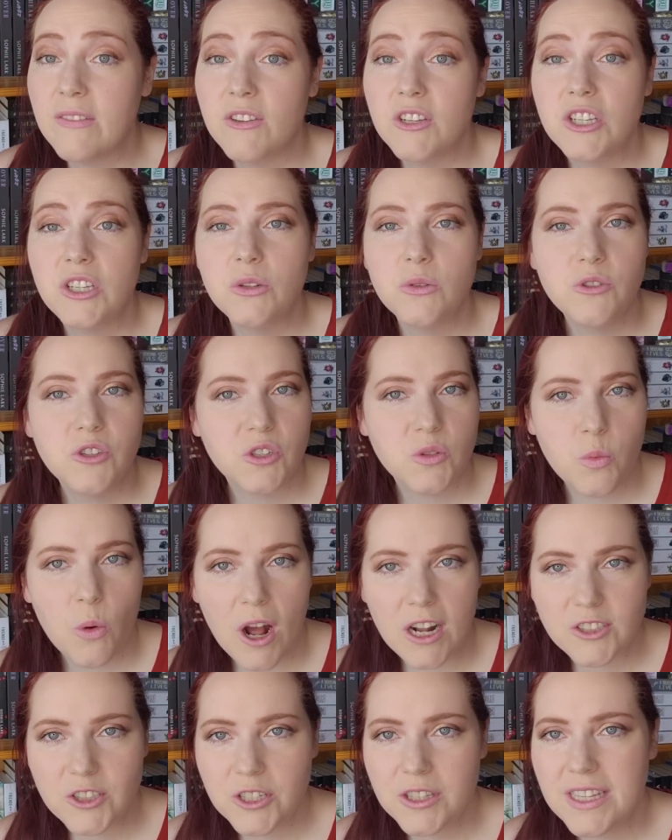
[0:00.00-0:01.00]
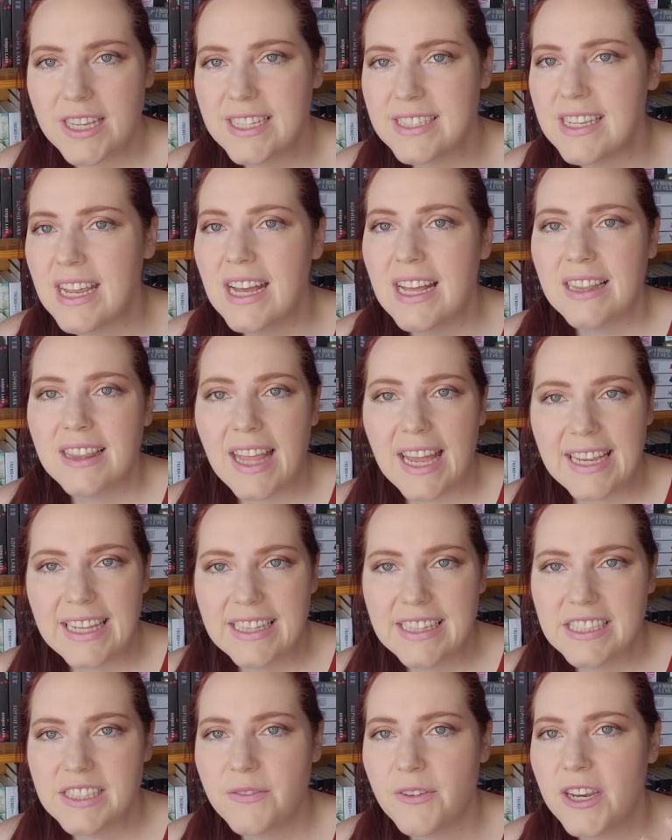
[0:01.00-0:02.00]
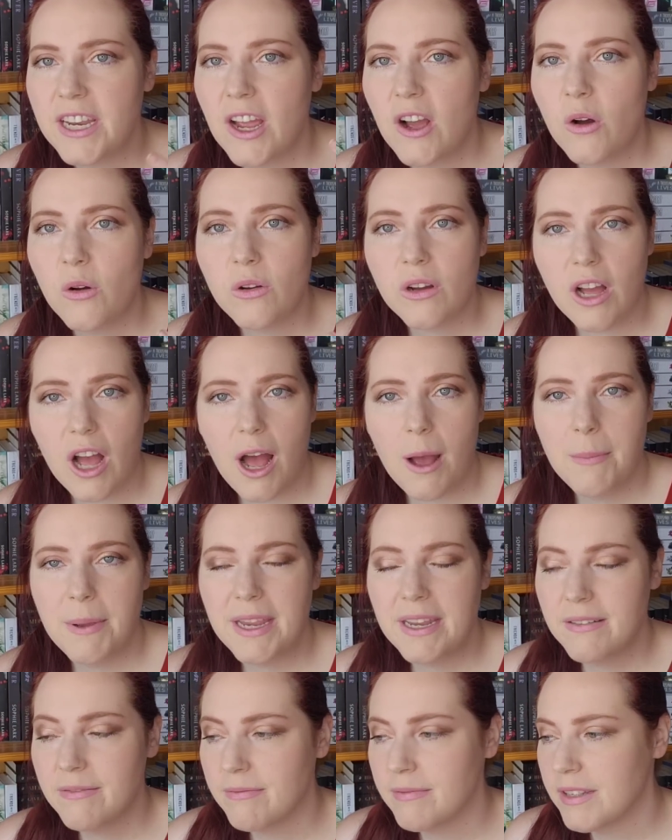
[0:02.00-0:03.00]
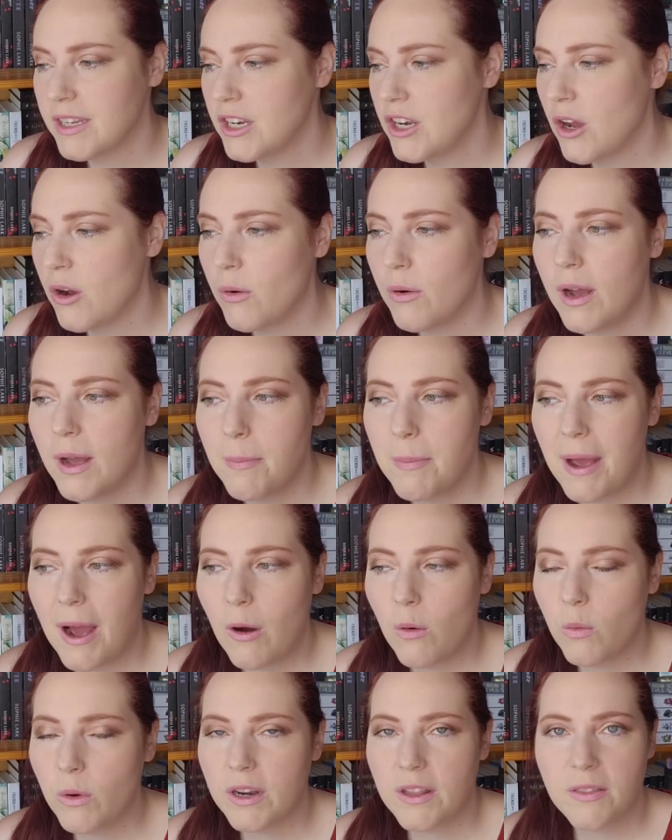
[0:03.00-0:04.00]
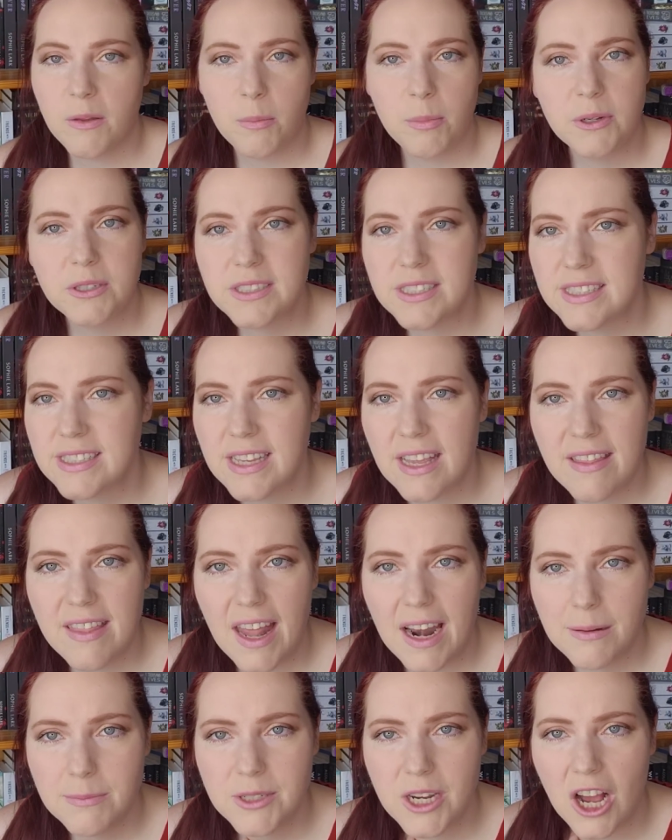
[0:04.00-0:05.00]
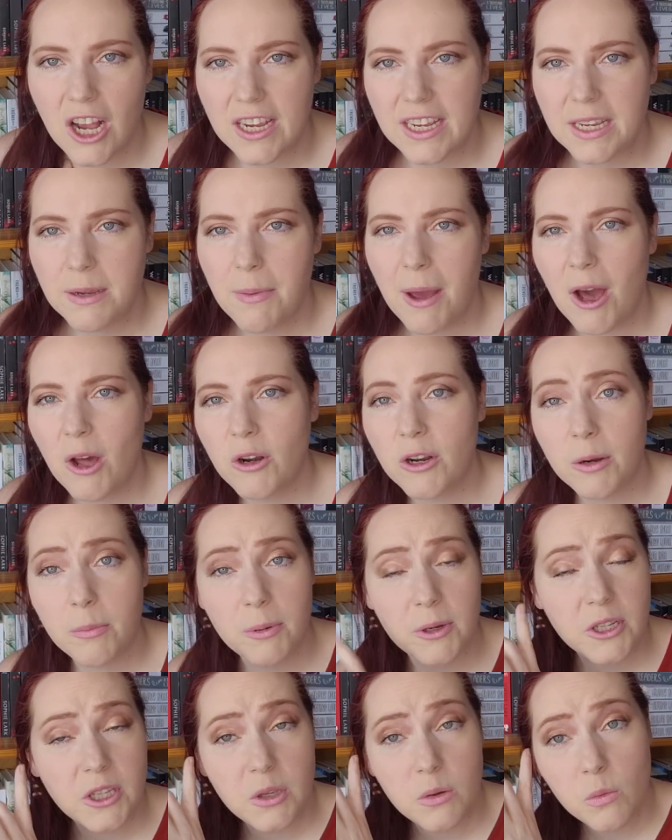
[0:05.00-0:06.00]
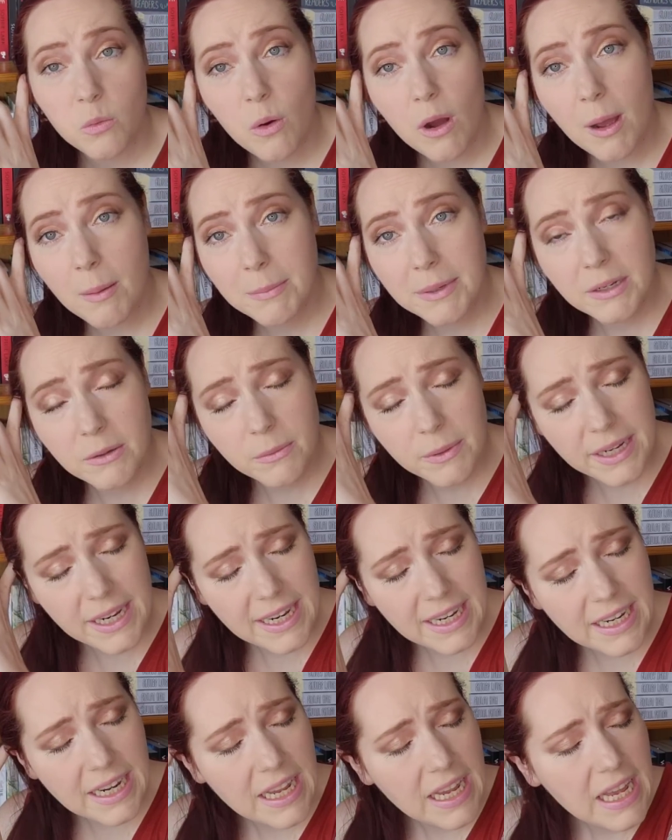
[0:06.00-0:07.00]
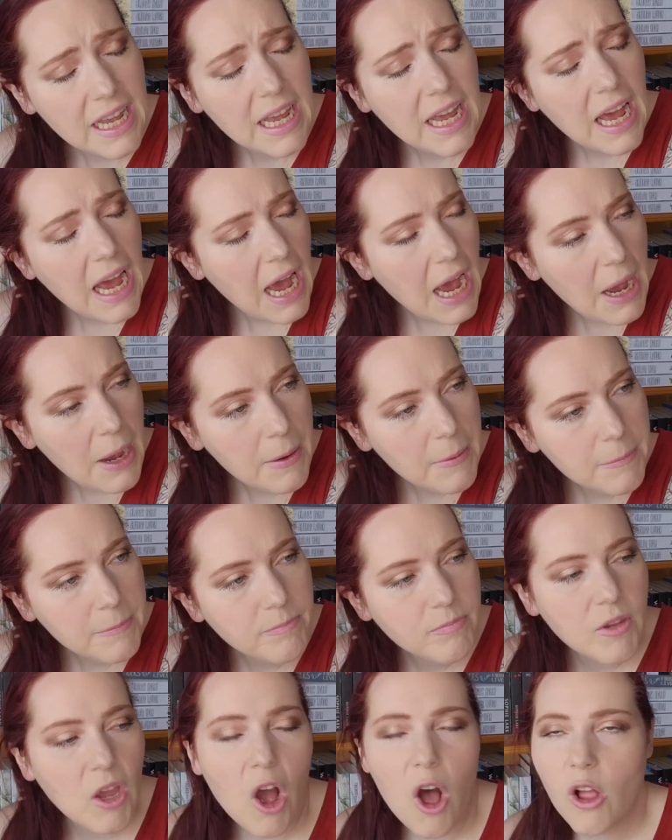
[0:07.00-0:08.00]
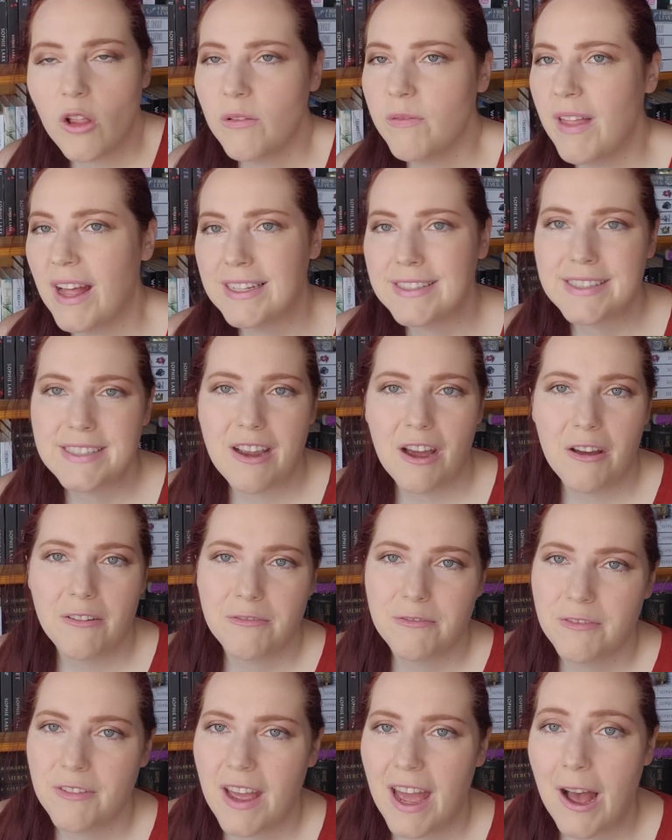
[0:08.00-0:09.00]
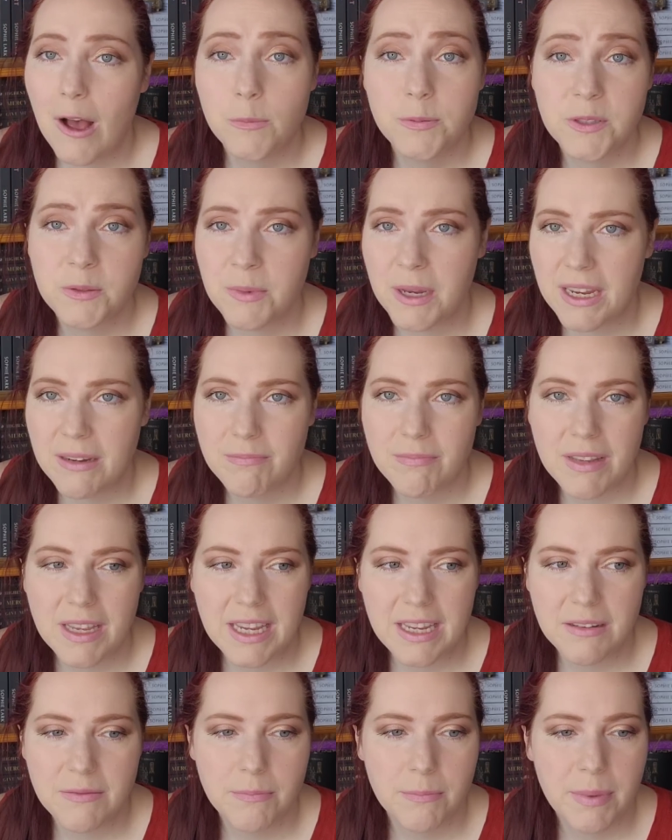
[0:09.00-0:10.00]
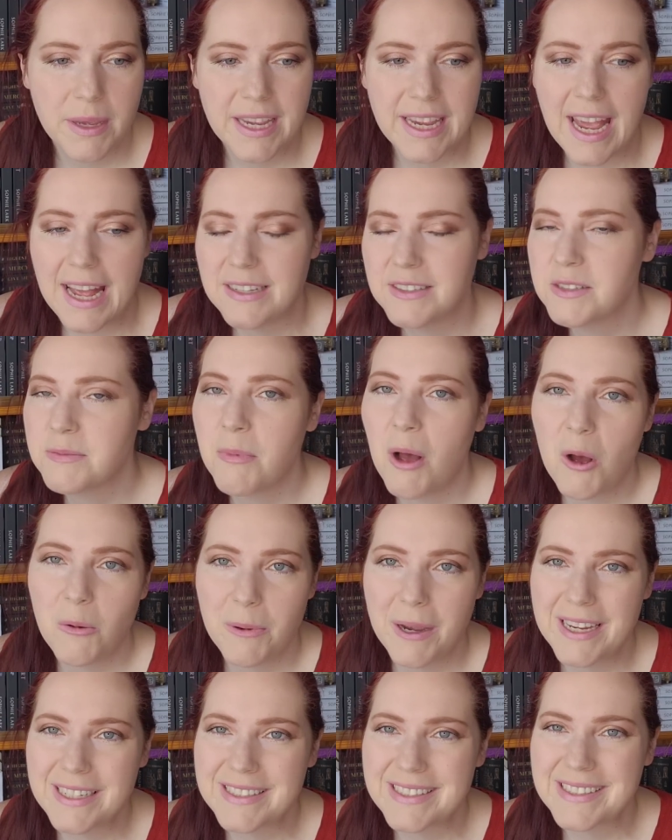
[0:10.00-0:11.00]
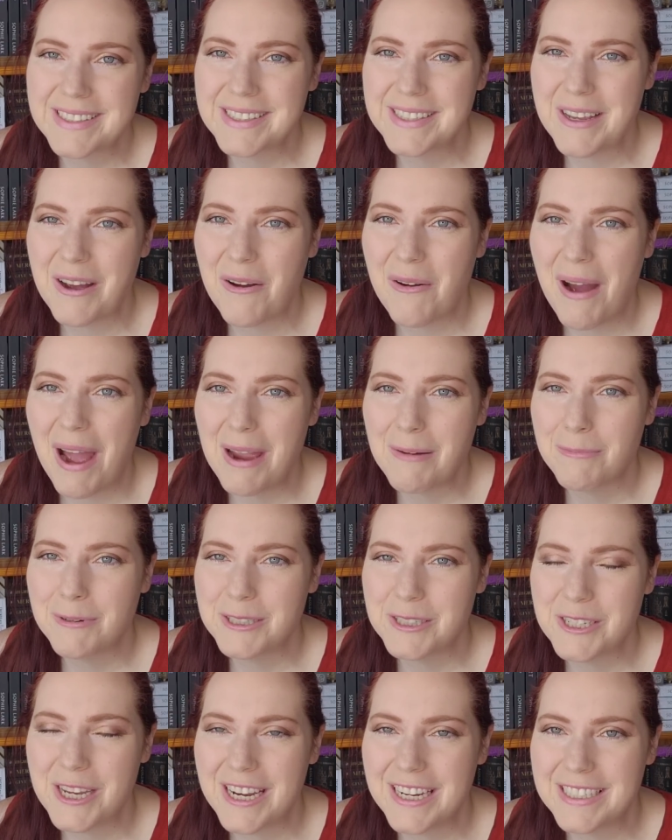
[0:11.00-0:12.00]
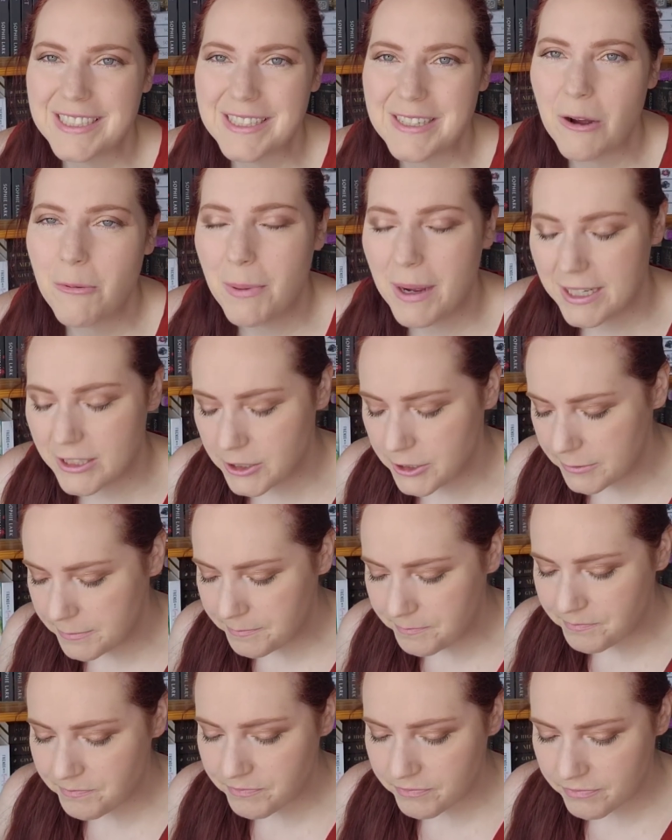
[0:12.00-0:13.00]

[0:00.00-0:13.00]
Even you just watching this, liking this video, comment, you know, about one of the books that I'm talking about or a book you want me to read um, all of that stuff helps me in big and small ways. So I appreciate it so much.